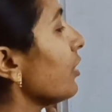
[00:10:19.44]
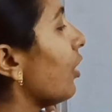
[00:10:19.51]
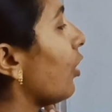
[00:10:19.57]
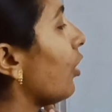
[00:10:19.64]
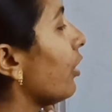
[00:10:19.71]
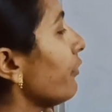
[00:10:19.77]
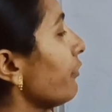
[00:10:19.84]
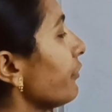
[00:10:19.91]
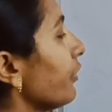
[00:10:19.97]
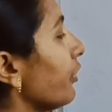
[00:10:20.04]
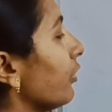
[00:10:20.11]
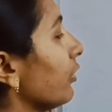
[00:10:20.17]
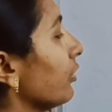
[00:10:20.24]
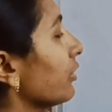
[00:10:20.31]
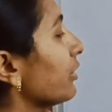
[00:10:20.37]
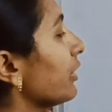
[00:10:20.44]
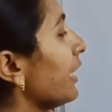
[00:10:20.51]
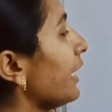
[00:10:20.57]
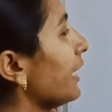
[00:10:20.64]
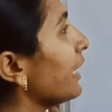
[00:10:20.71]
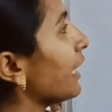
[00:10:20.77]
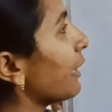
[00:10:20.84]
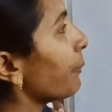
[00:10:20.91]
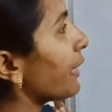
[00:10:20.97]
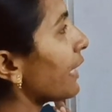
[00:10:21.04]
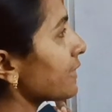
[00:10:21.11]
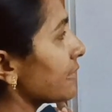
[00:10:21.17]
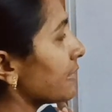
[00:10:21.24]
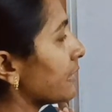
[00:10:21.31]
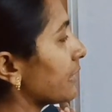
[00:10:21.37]
of three
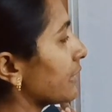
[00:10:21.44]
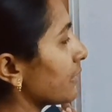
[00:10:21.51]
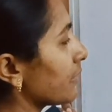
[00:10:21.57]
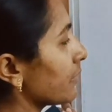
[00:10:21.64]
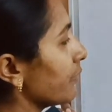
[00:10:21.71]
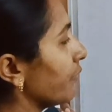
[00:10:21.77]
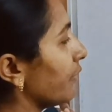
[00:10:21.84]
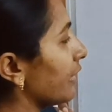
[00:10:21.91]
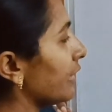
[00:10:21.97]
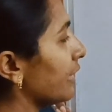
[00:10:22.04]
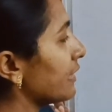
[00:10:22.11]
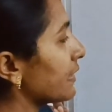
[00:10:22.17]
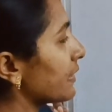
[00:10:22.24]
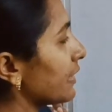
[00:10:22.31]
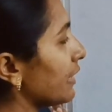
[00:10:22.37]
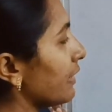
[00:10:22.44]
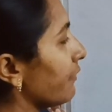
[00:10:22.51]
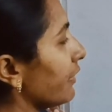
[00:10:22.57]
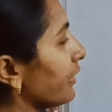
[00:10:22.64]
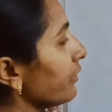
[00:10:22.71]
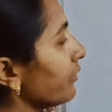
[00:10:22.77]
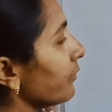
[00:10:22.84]
capacitors. One is C1